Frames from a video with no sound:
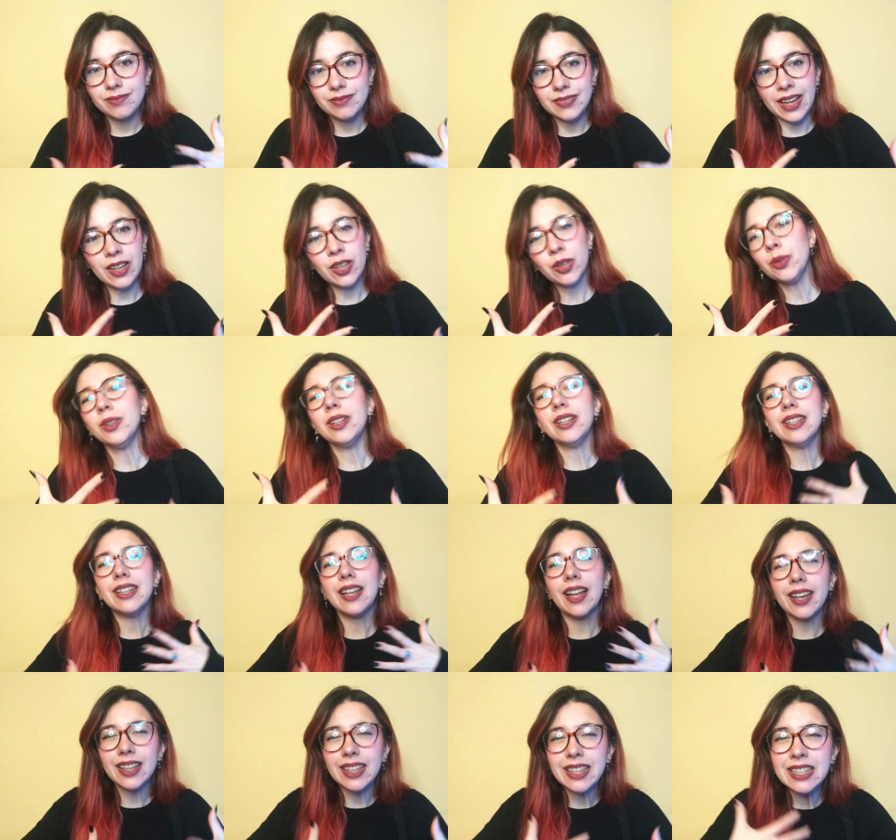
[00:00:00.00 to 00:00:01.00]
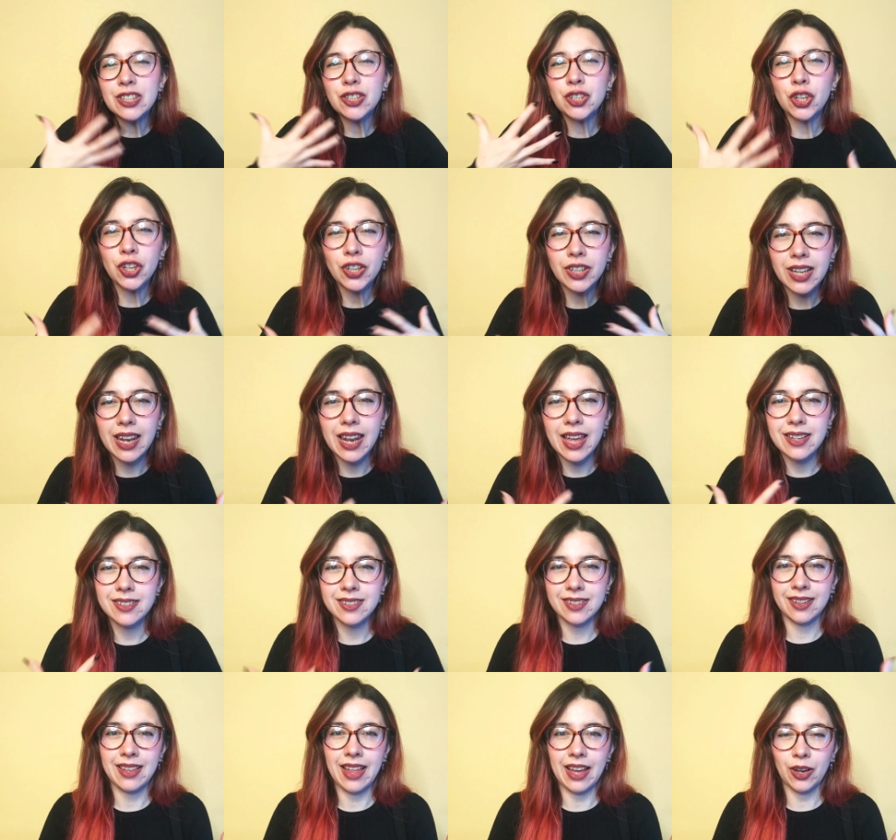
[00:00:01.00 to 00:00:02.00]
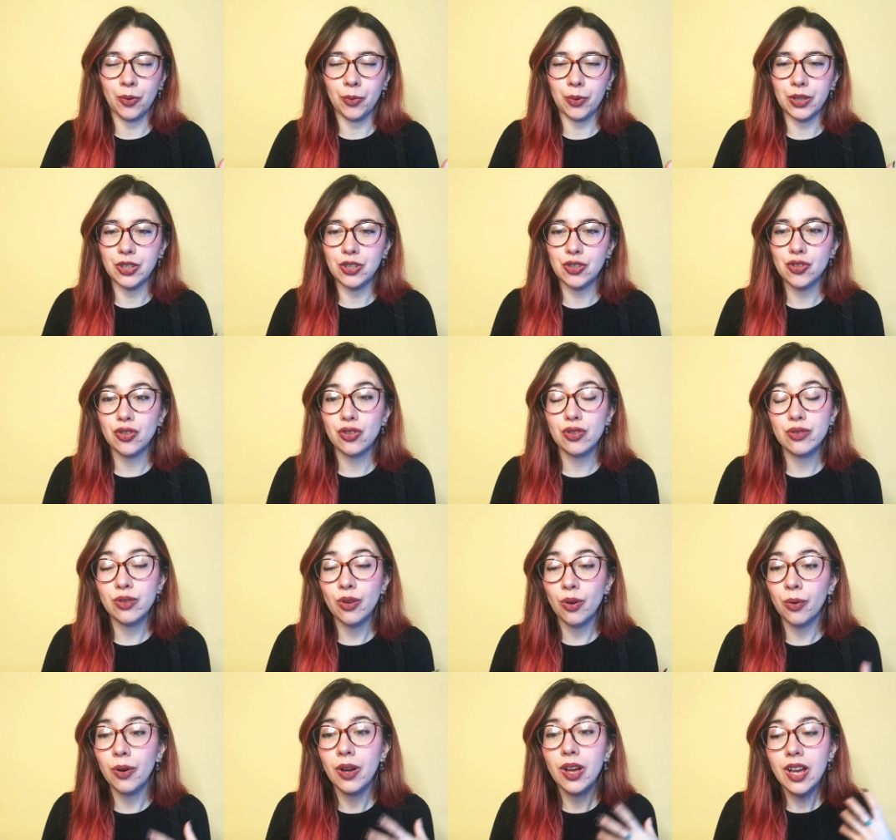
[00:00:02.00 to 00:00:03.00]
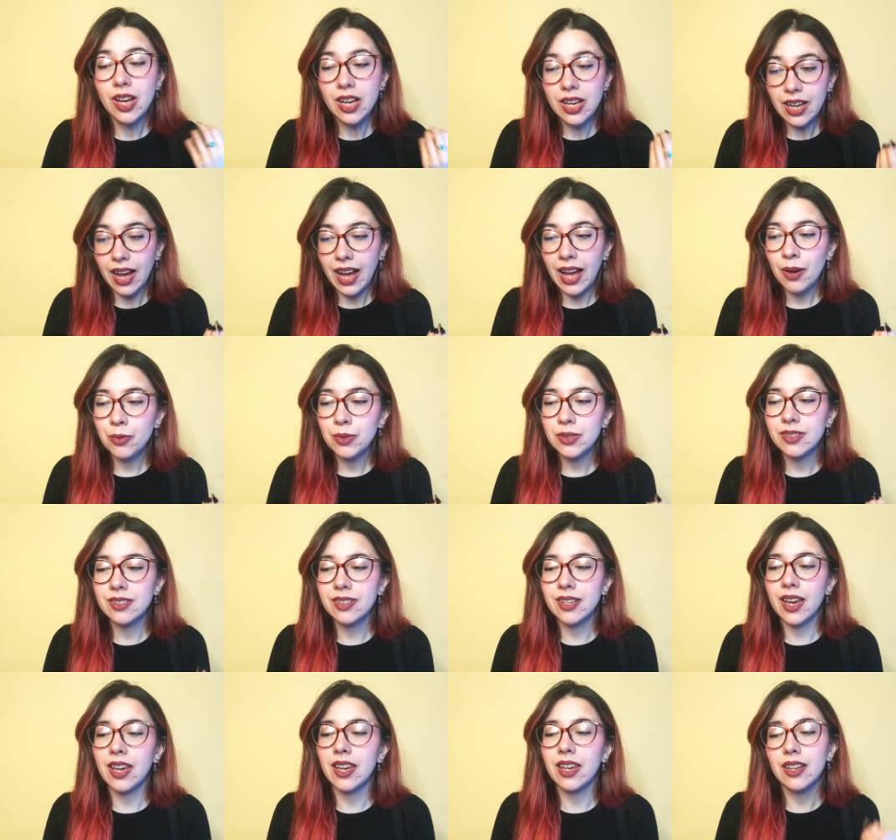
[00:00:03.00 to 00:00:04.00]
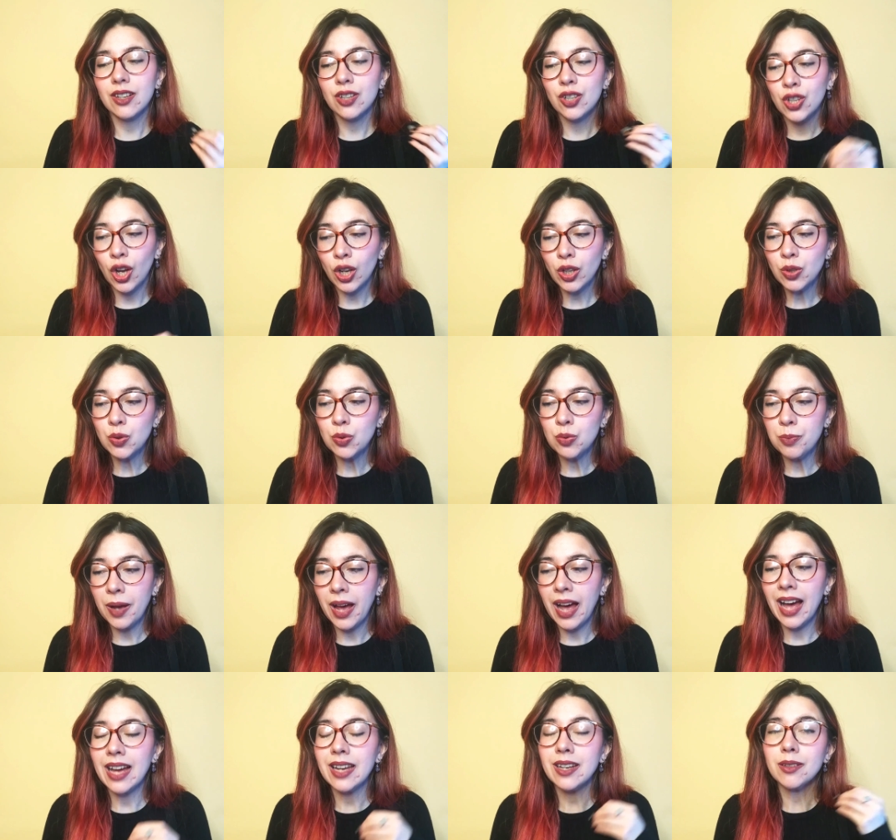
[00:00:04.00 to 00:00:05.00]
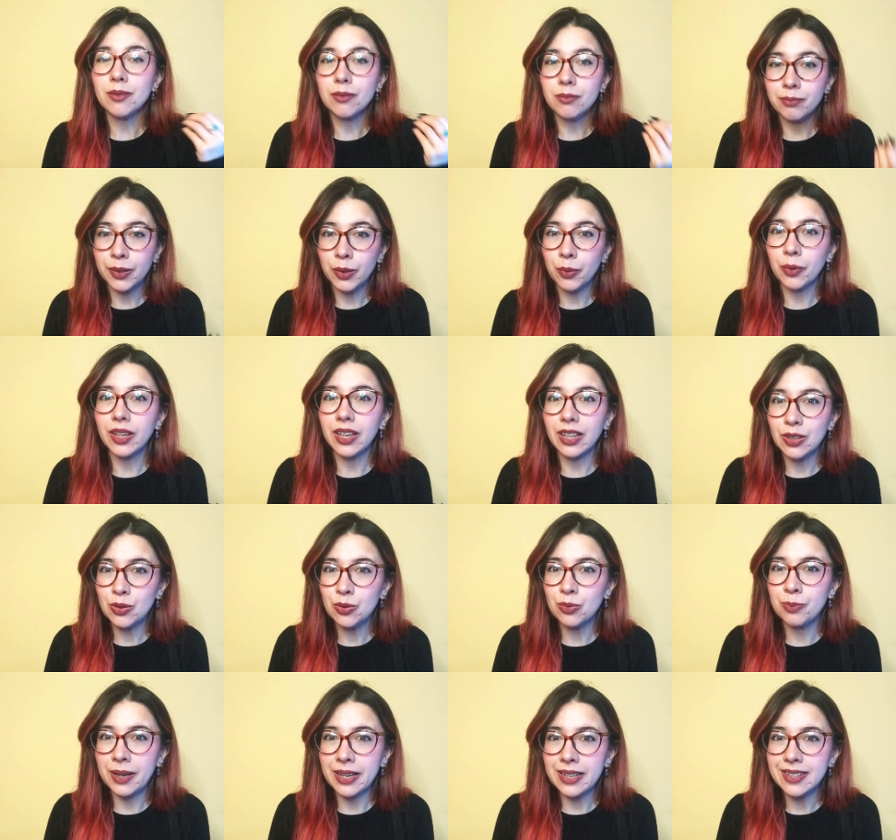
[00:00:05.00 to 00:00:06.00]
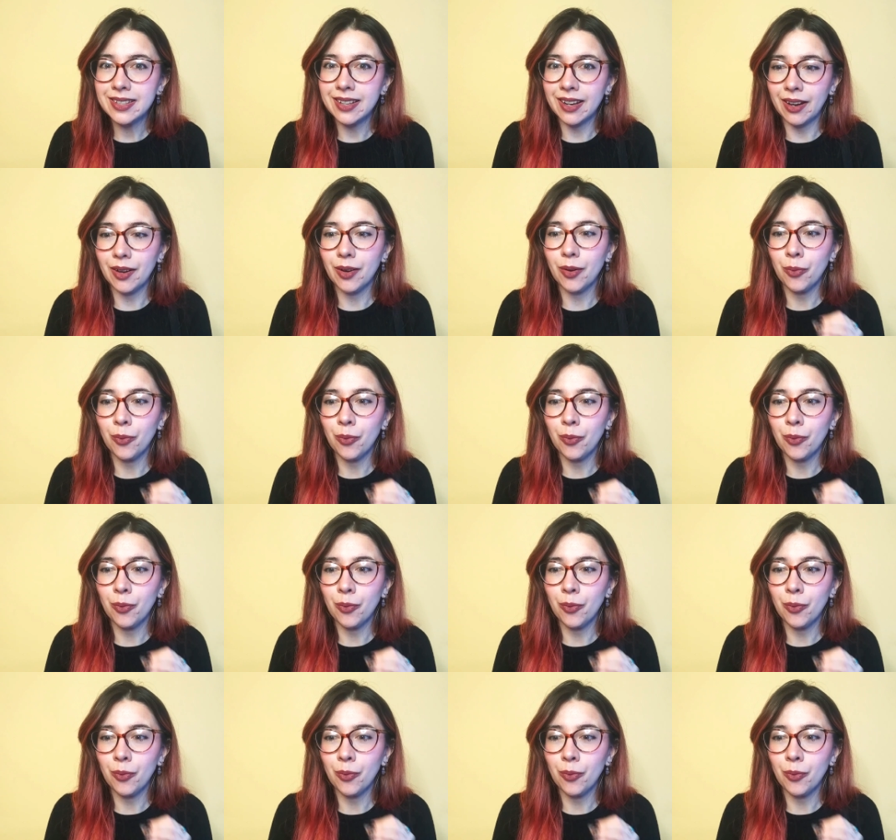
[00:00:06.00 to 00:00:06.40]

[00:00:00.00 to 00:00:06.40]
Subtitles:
I couldn't internalize the language. So I would say not too bad, but we can do better.